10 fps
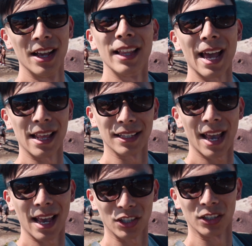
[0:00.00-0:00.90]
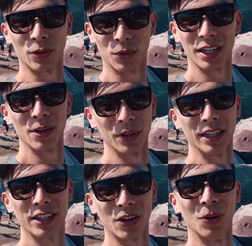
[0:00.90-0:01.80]
That is actually
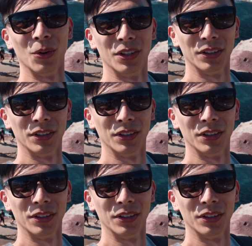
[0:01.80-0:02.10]
really cool.